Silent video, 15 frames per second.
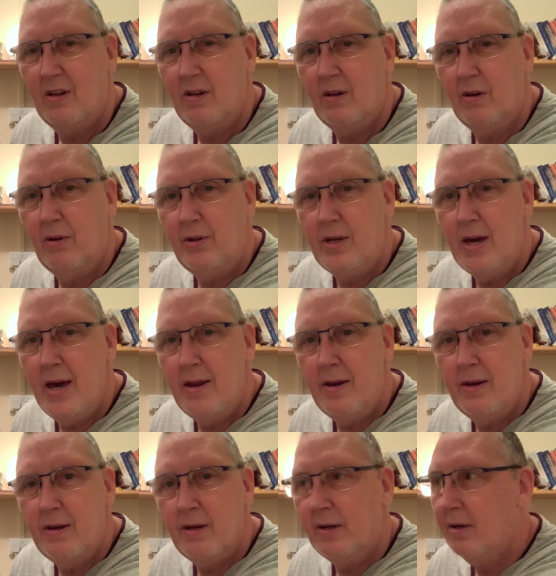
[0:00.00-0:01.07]
on the
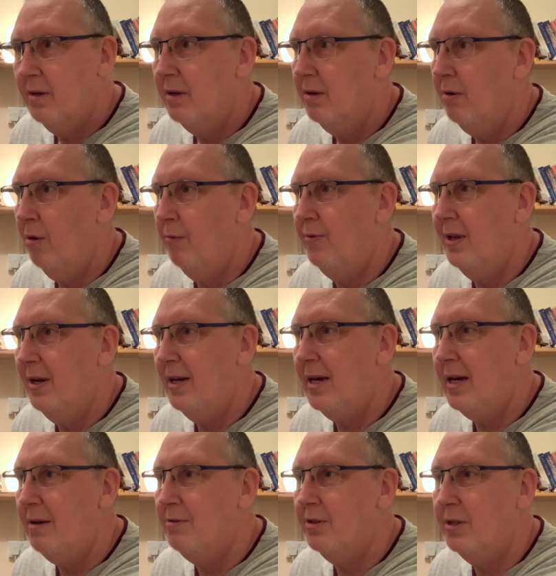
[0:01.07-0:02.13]
end of the
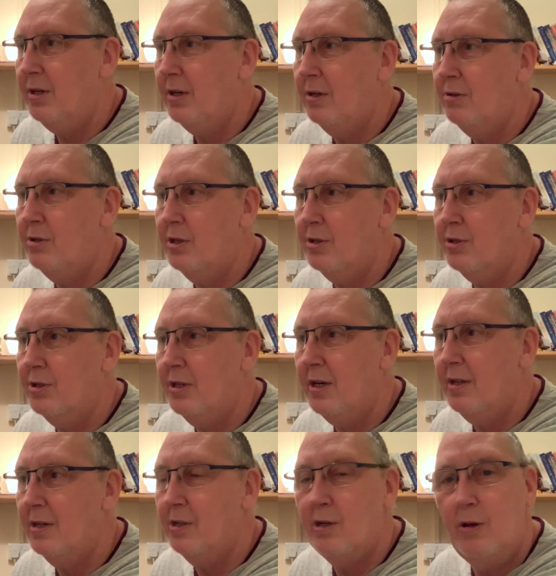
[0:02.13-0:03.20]
leaves, and you can just see
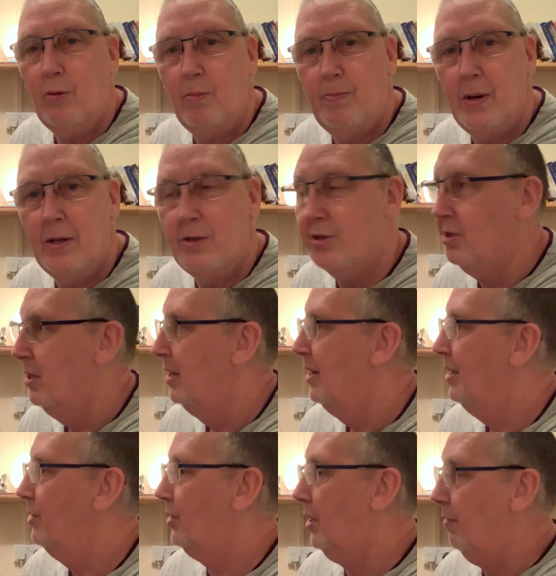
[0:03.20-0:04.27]
there's little buds.
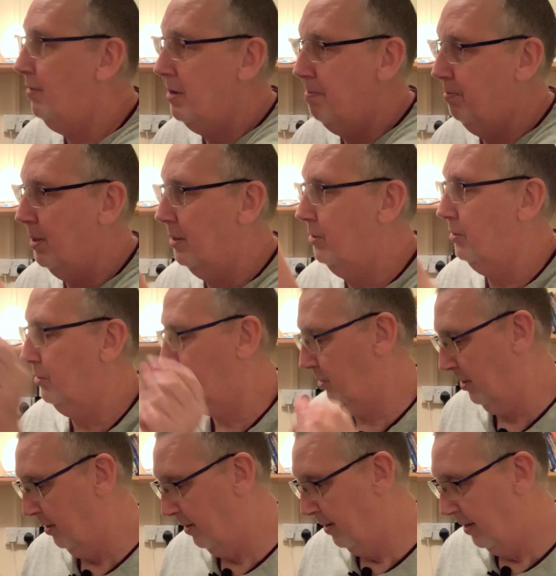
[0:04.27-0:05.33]
It's covered in buds,
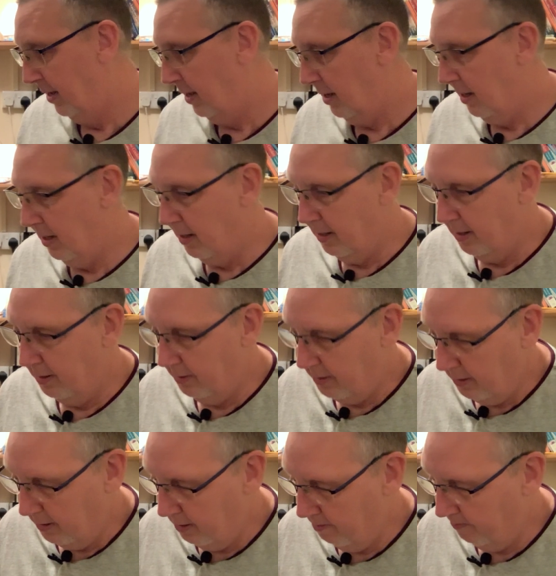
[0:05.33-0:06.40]
and
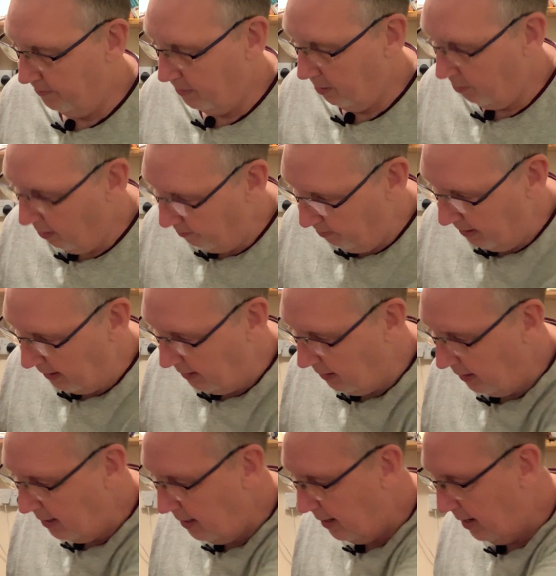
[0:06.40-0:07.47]
I've been
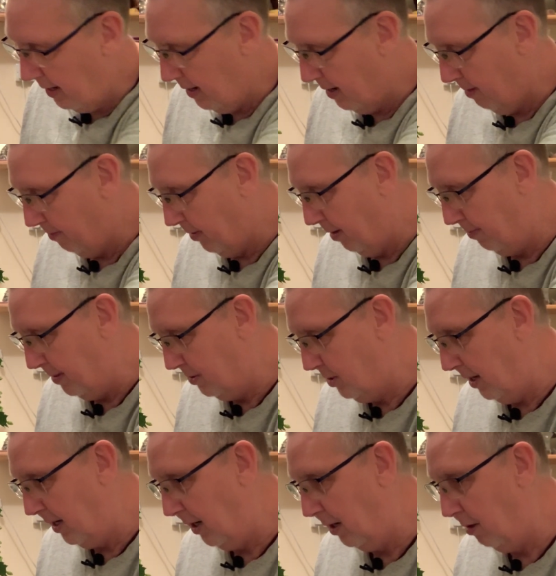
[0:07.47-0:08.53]
cleaning it up, and I've been
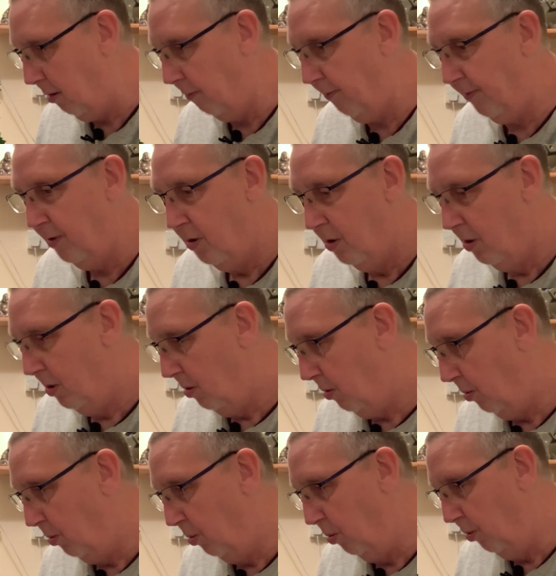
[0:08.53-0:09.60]
taking off
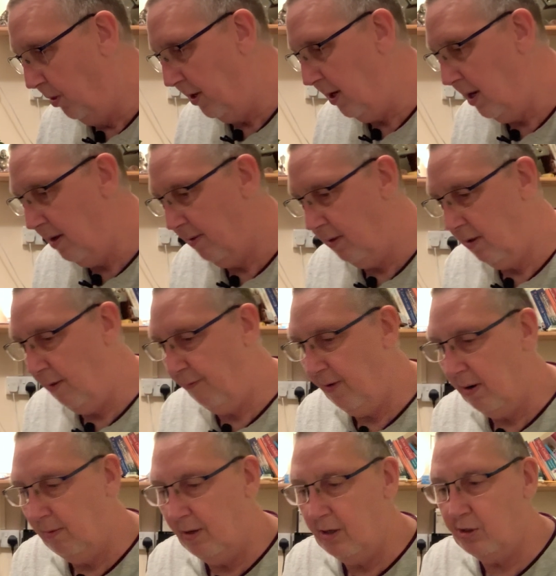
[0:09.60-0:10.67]
all the
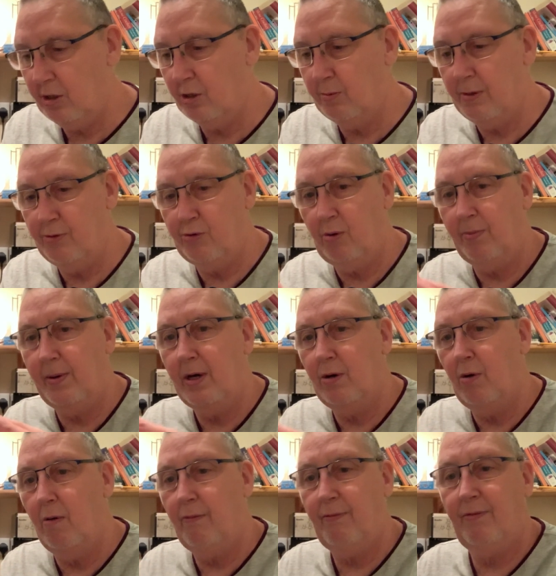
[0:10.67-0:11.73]
foliage that has been dropping
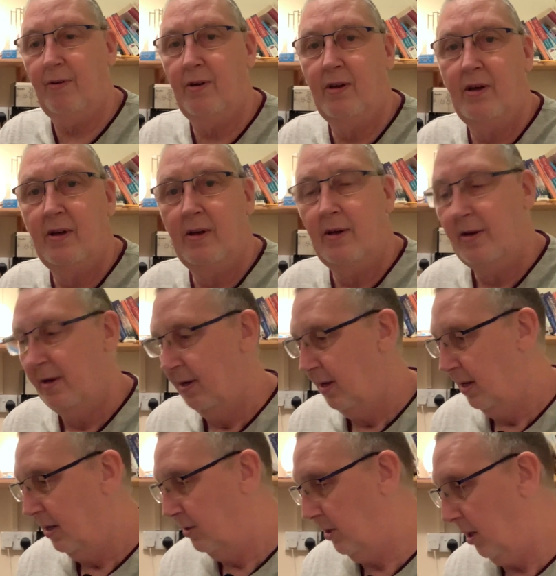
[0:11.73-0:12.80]
off.
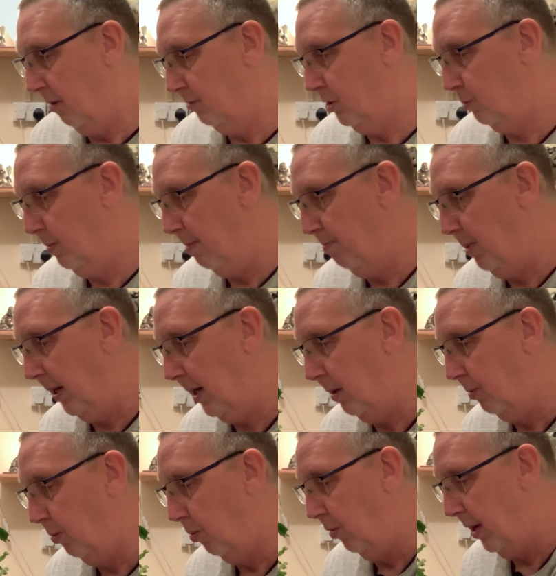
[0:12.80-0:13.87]
So I've just been picking
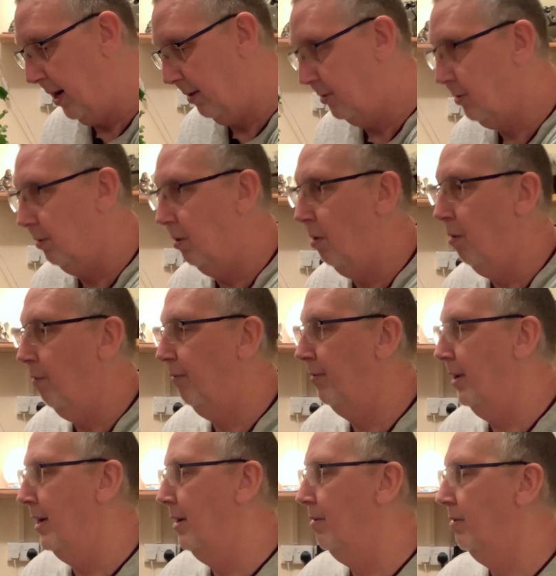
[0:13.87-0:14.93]
all that off
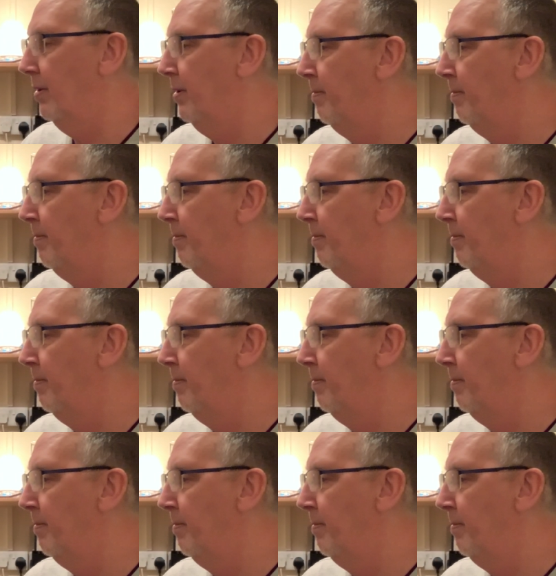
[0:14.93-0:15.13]
now,